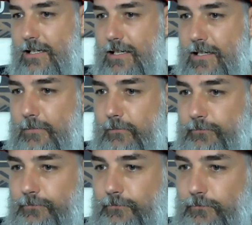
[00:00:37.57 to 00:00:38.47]

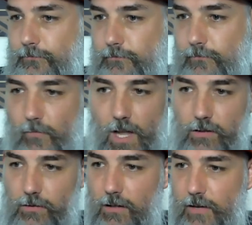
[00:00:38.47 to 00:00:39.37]

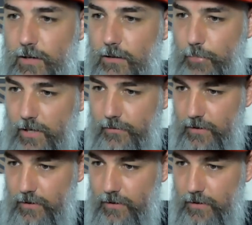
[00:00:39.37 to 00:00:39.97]
I'll give you a brief